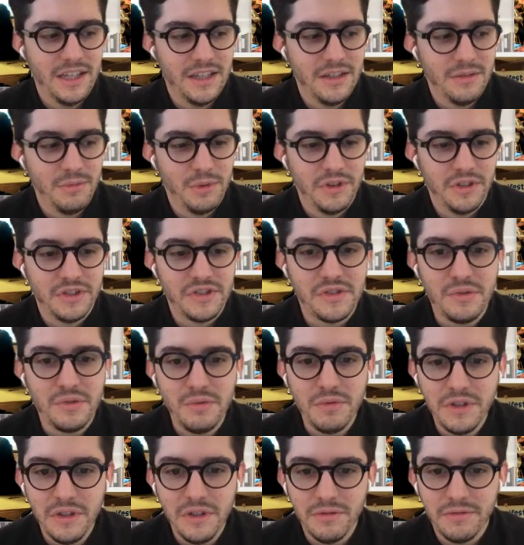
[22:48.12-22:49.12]
When there's 2
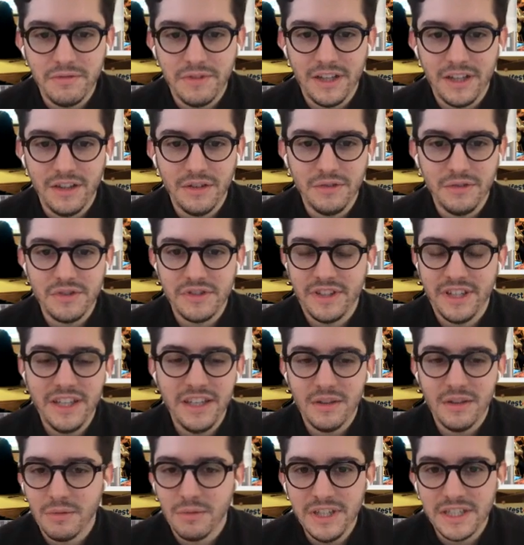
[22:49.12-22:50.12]
new fellows, take
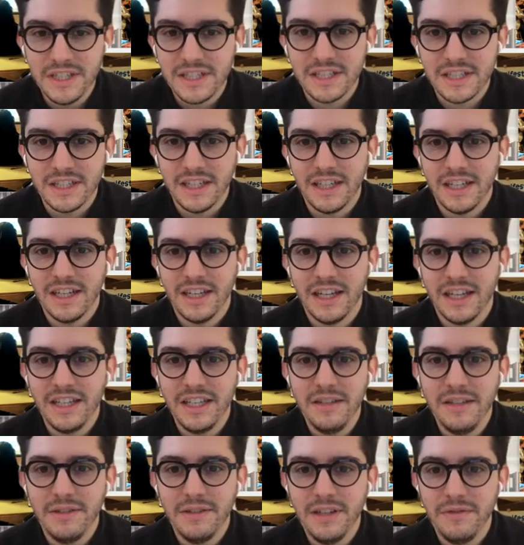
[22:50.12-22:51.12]
a risk.
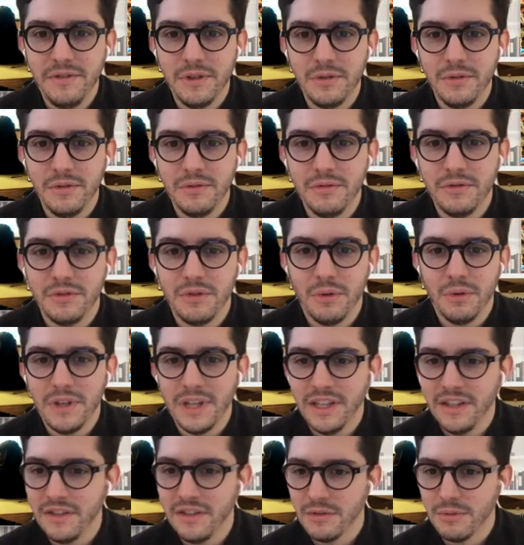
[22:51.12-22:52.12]
Even if you don't
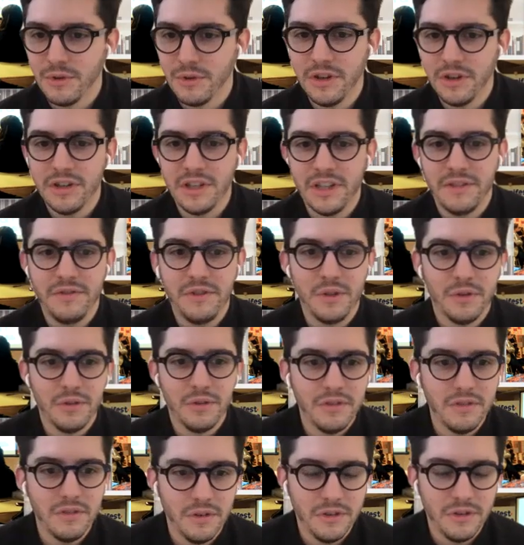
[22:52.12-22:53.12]
like their work, if you
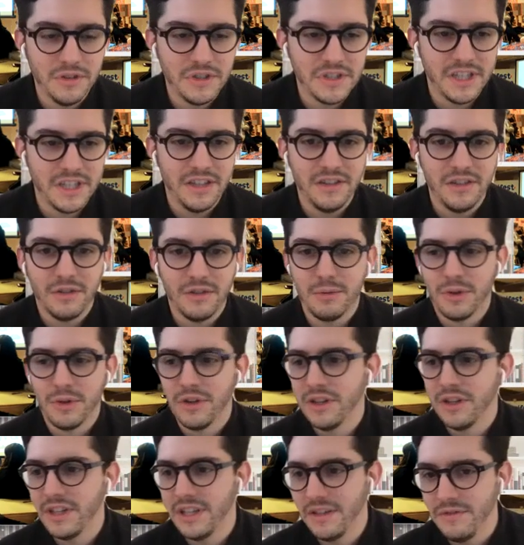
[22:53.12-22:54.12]
don't understand their
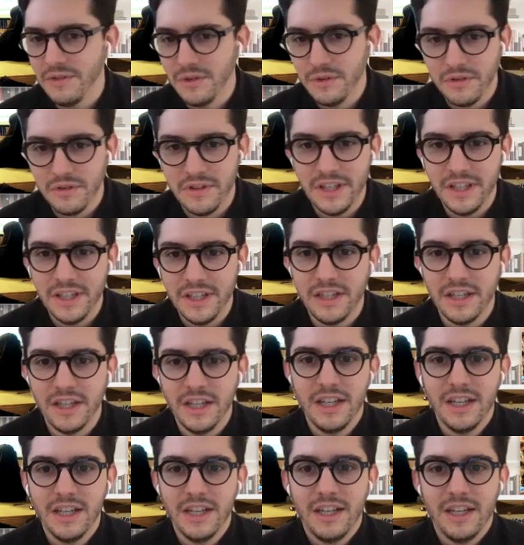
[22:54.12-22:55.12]
work, if you think
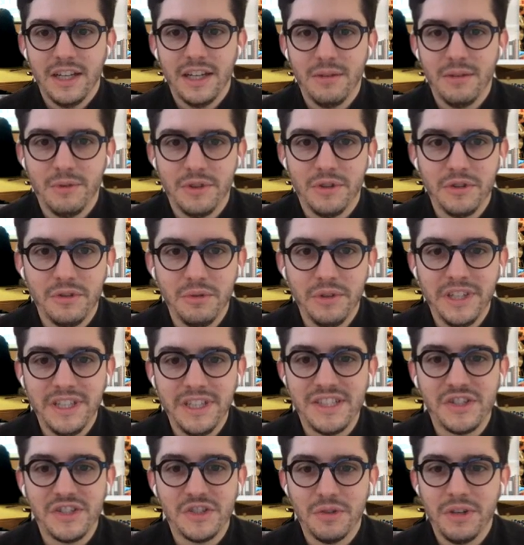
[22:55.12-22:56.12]
what they're doing
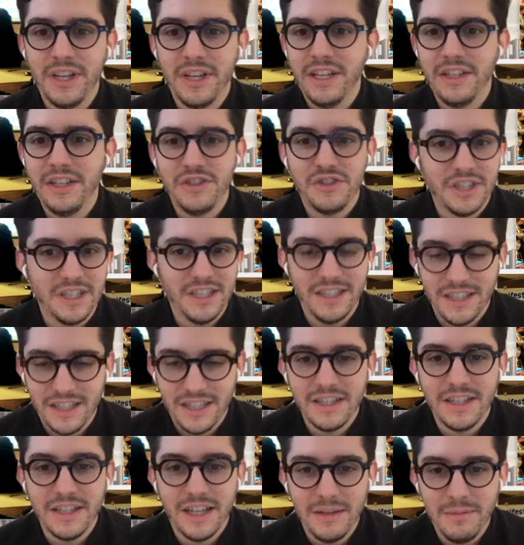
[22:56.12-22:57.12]
is strange,
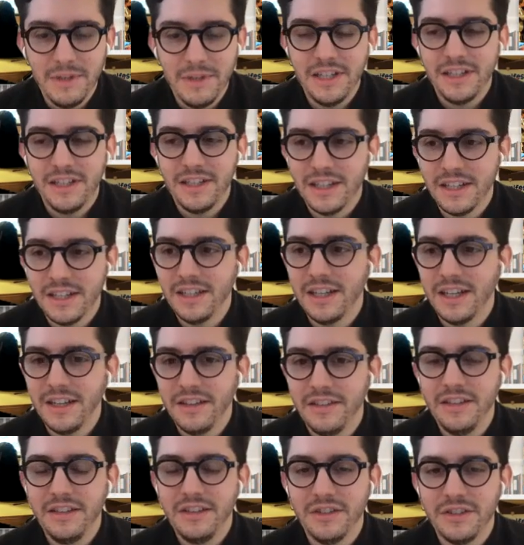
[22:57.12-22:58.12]
I mean, I
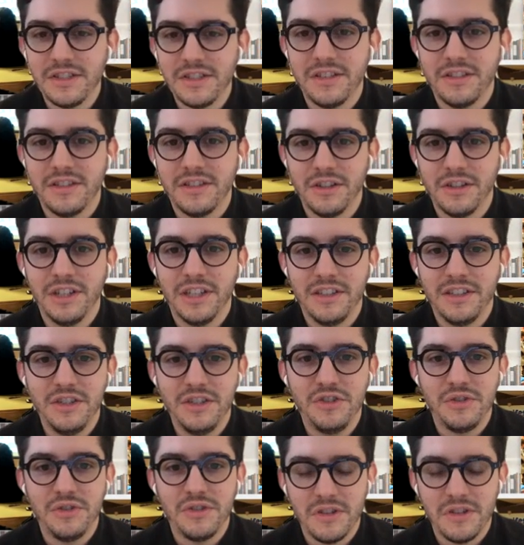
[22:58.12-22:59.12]
think they're going to teach
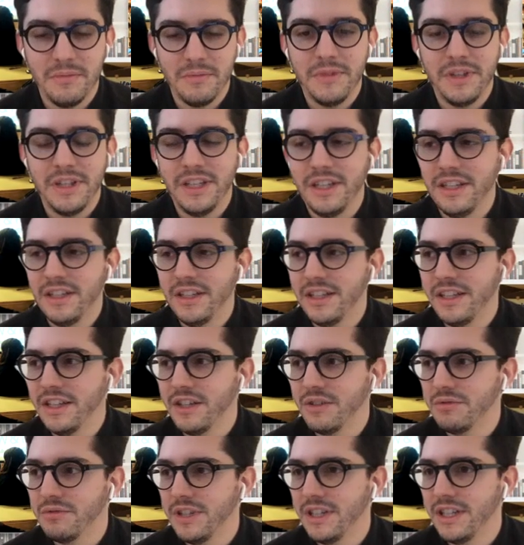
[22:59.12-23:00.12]
you something
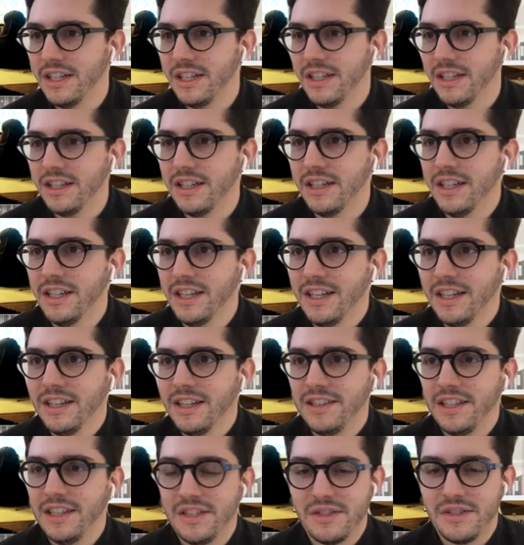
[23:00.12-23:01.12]

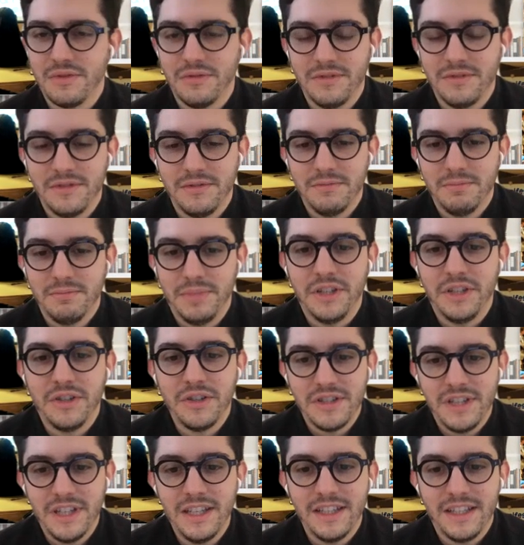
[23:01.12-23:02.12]
that's, because they